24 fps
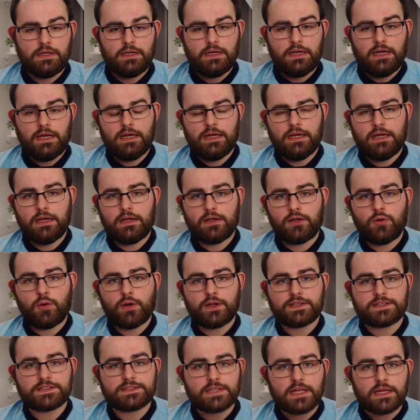and quite a
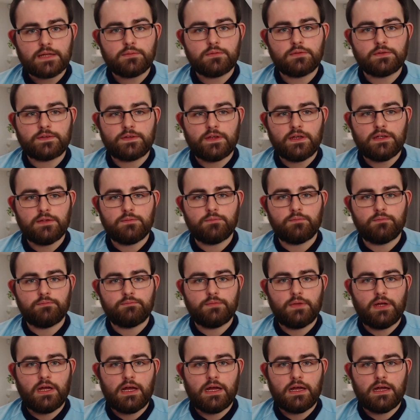stable team
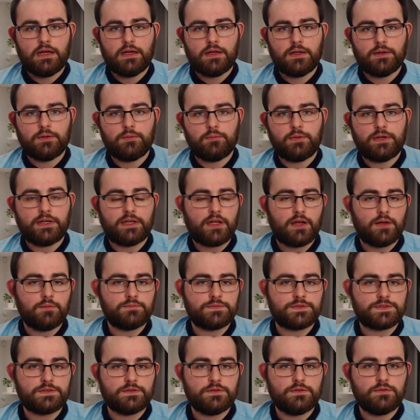when it
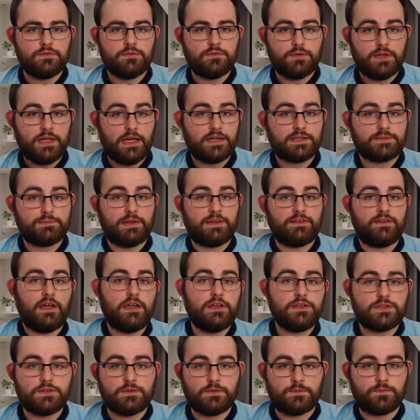comes to the
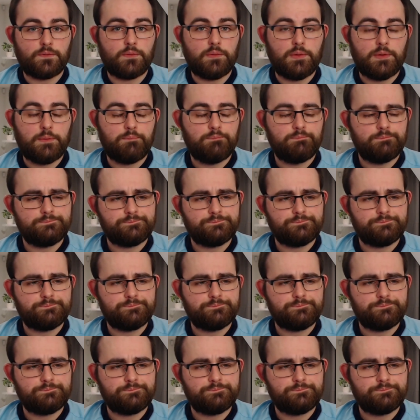expectations from him.